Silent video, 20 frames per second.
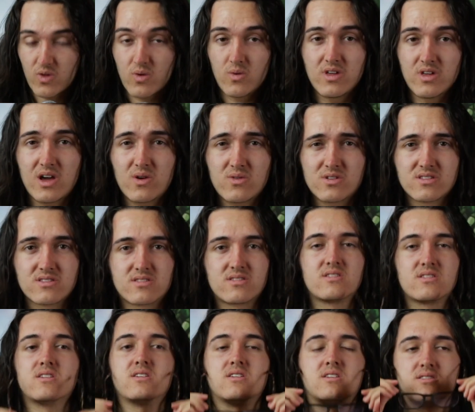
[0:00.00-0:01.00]
Well, that
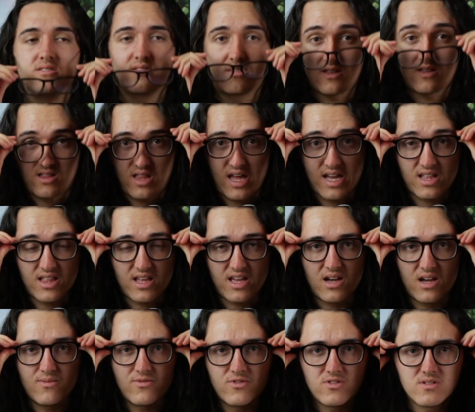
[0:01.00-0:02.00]
was slightly
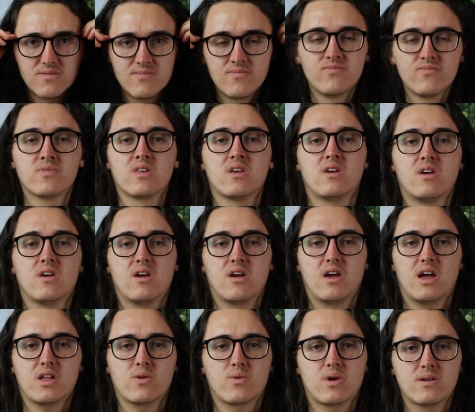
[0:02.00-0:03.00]
helpful.
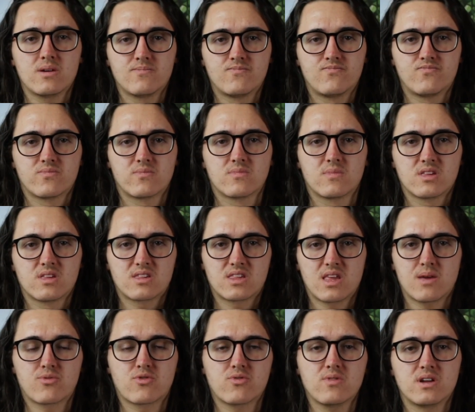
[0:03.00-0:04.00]
Anyway,
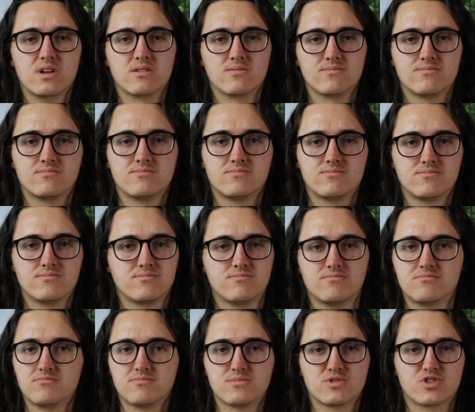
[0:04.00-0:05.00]
step 3.
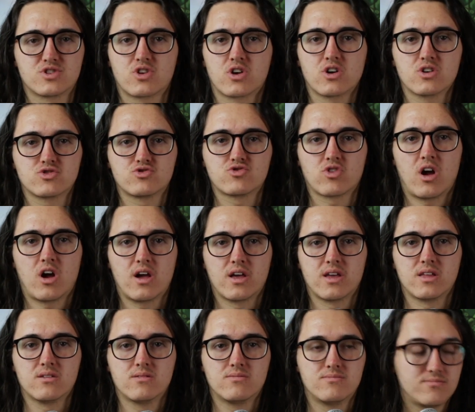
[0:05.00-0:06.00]
Start
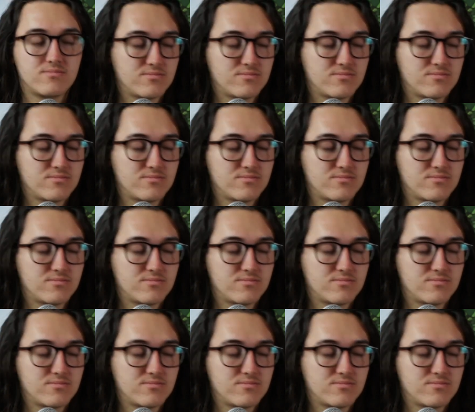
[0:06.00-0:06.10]
drawing.